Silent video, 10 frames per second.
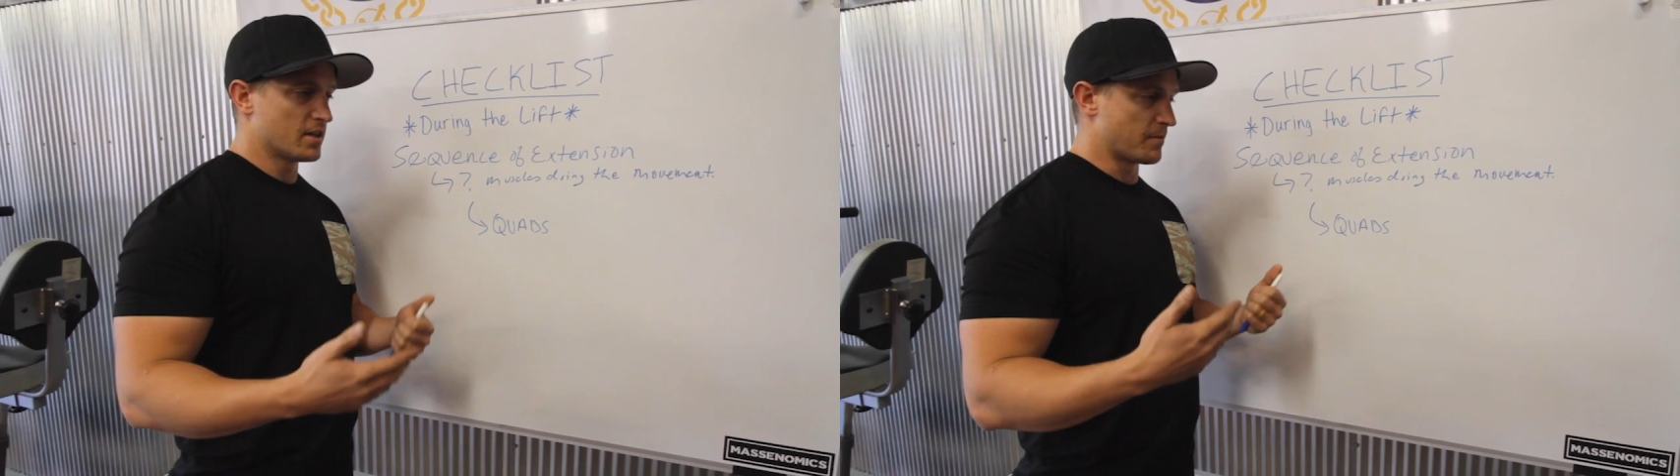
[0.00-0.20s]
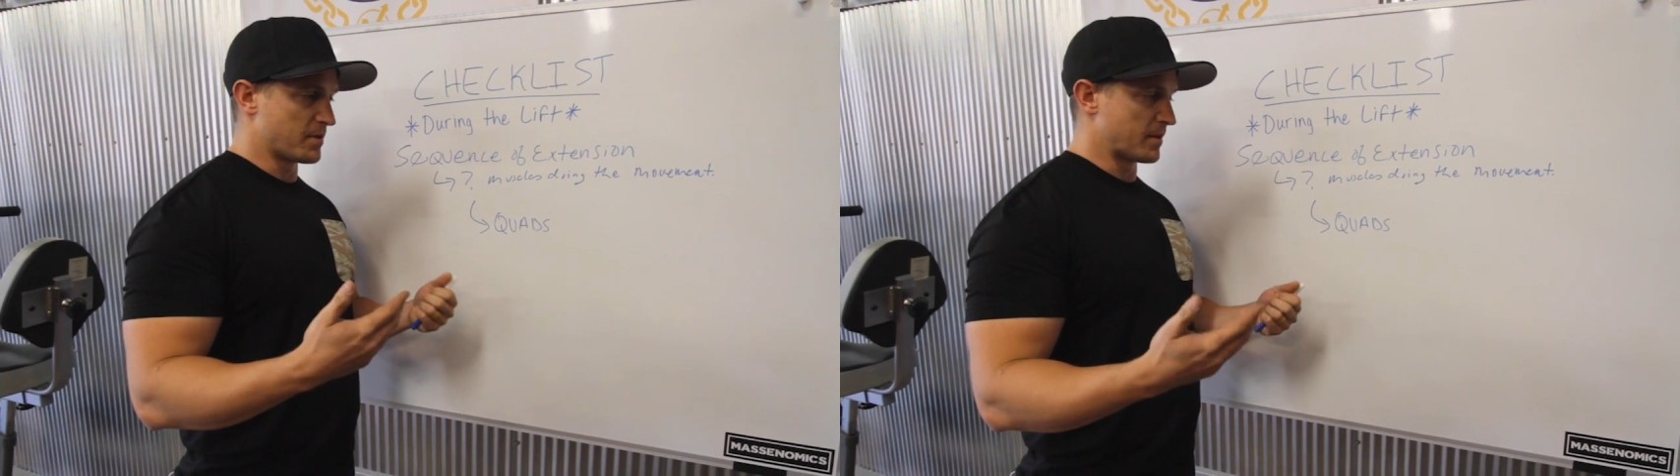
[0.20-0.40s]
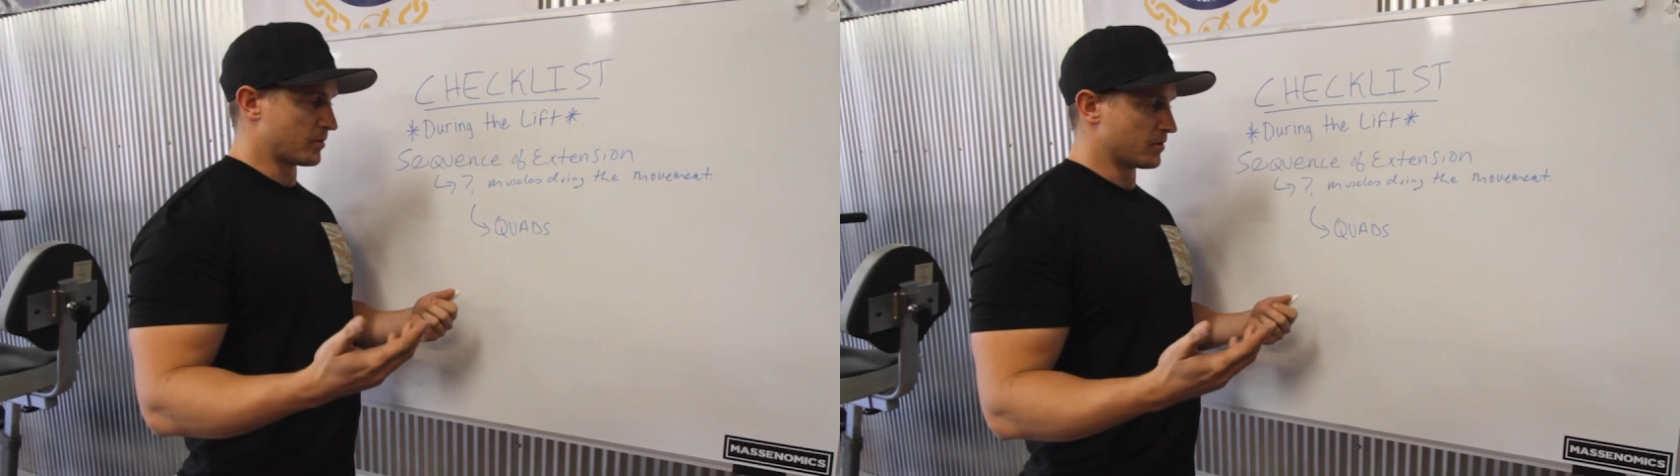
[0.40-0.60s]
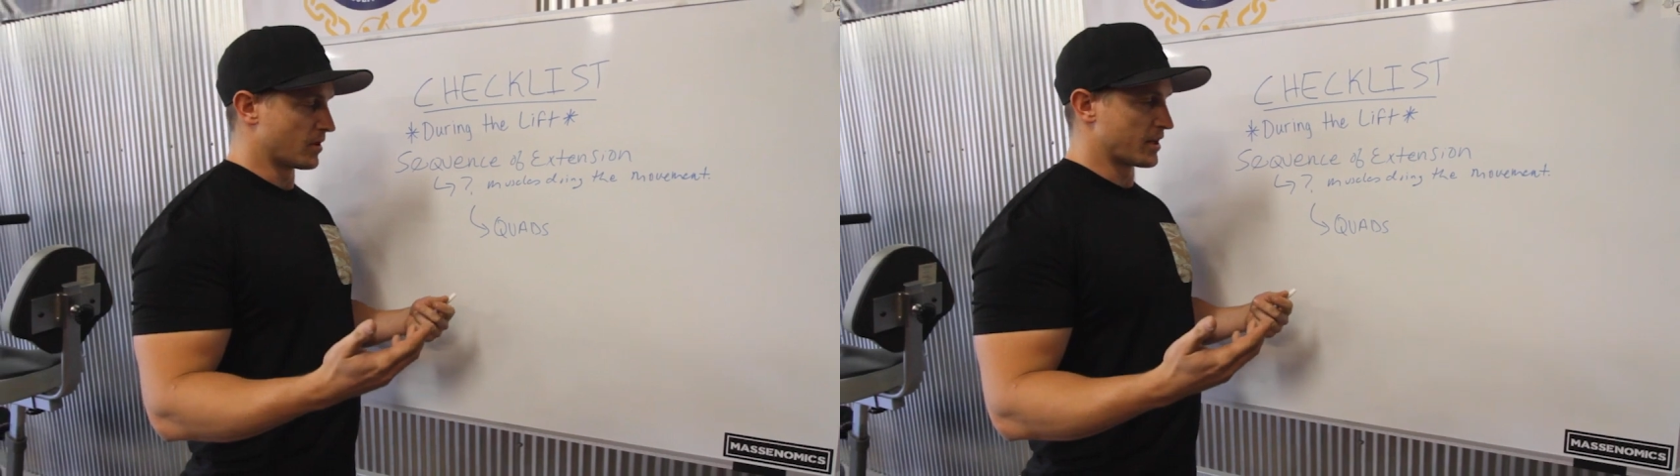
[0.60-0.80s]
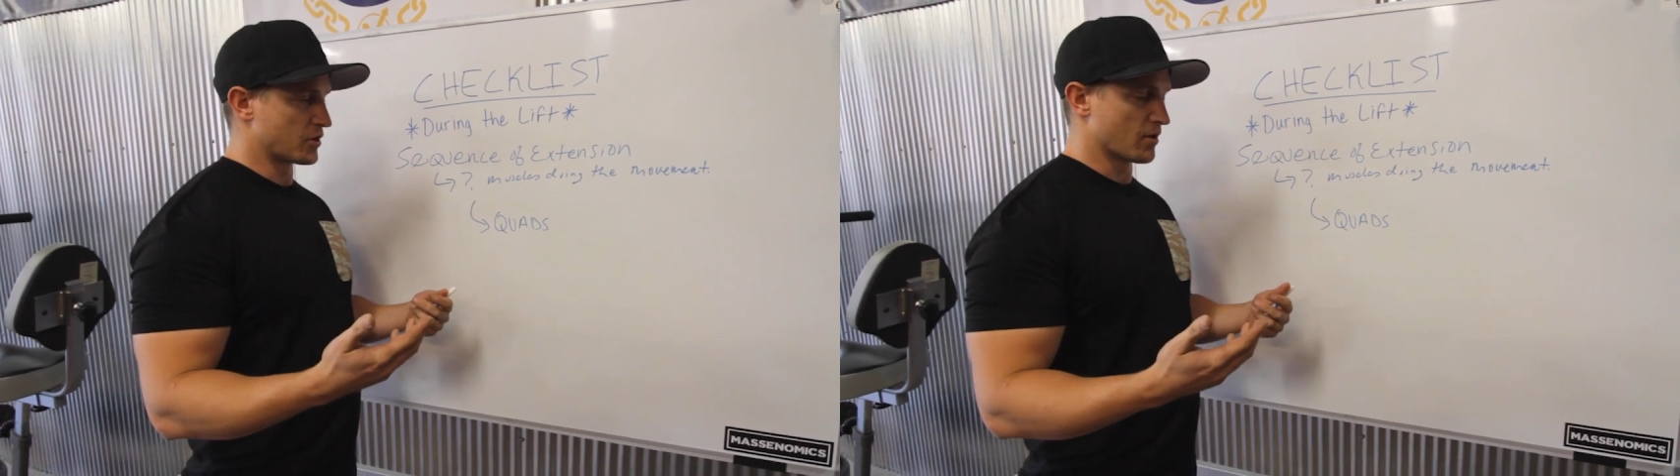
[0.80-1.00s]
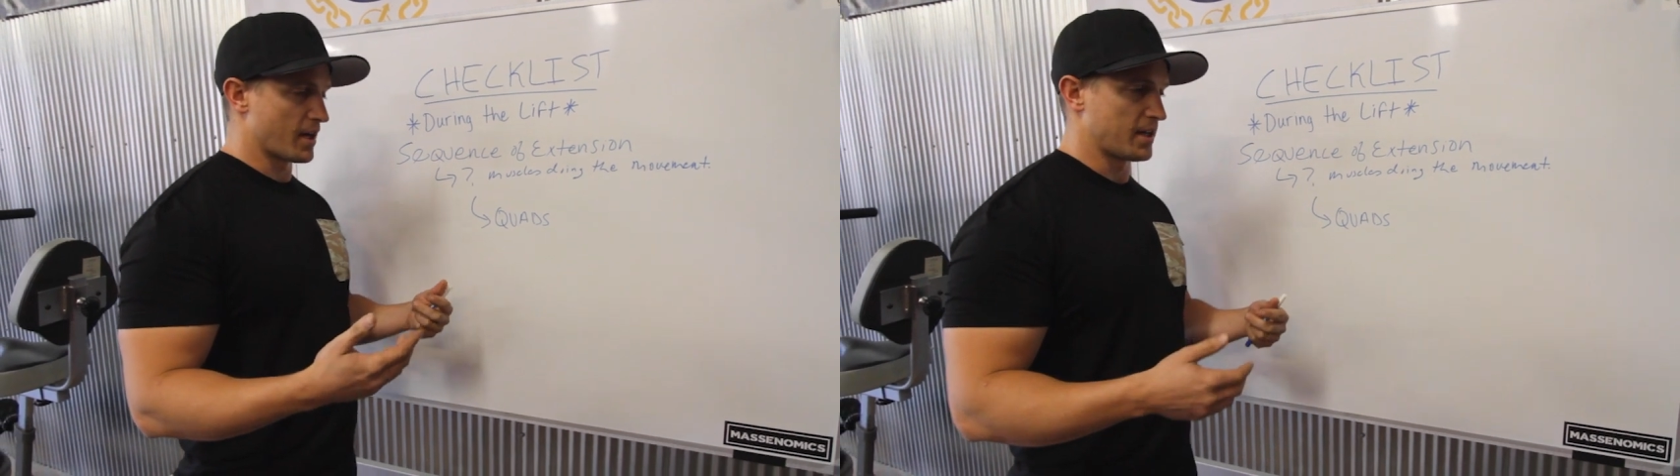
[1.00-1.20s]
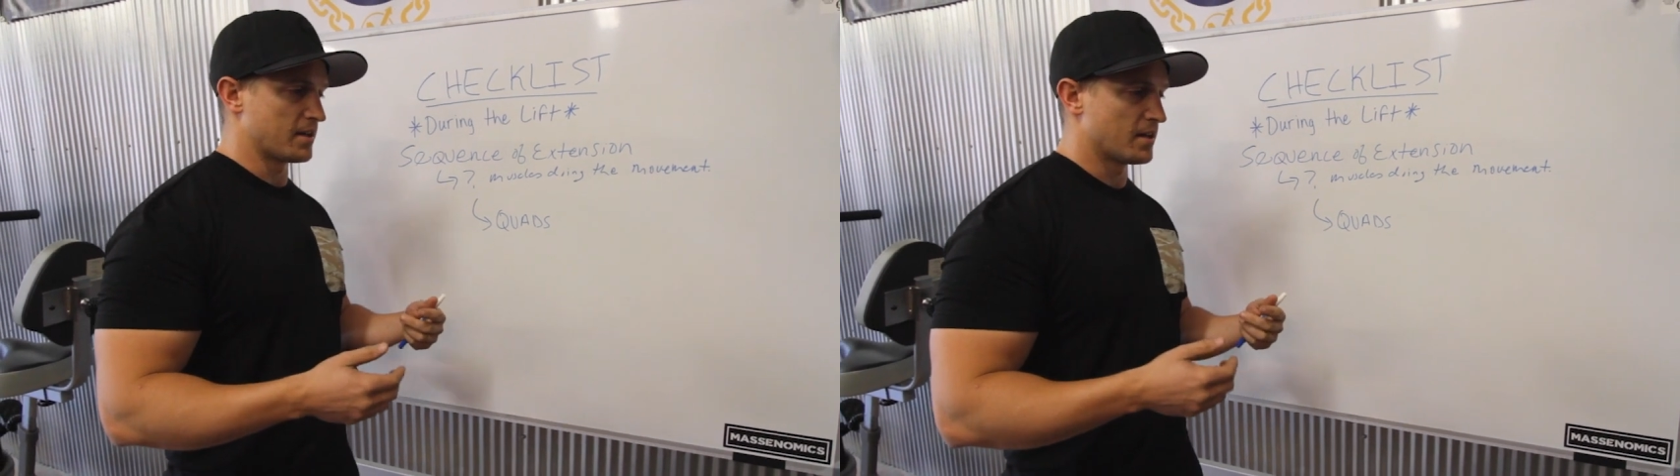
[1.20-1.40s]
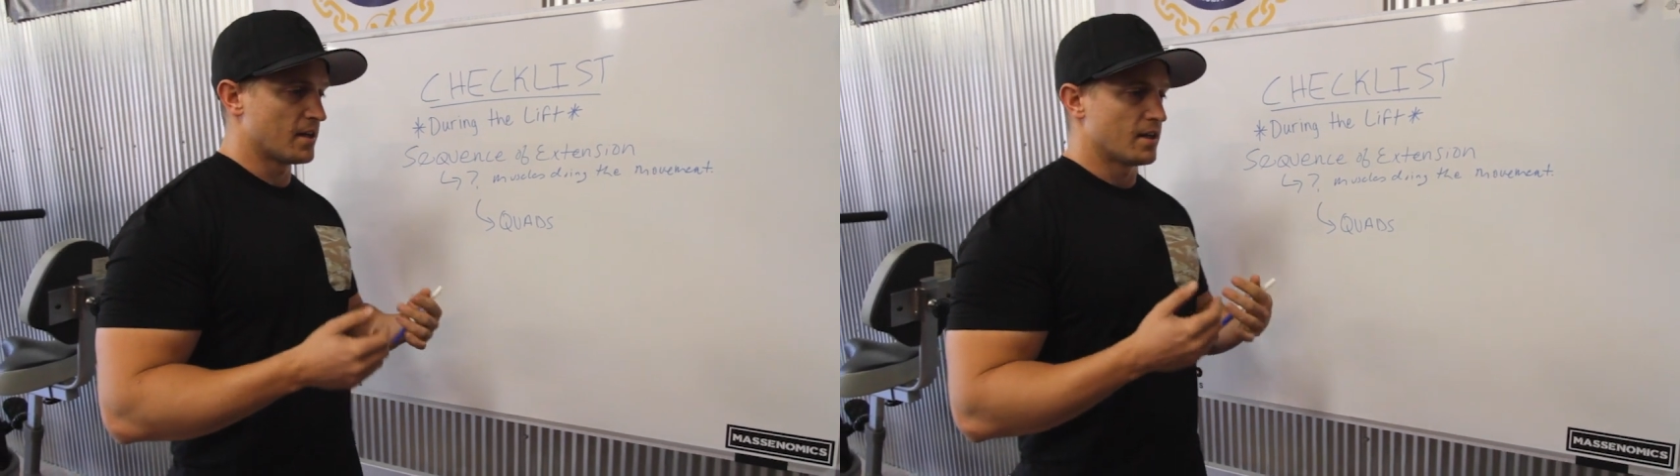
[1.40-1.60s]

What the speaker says: the people who I train,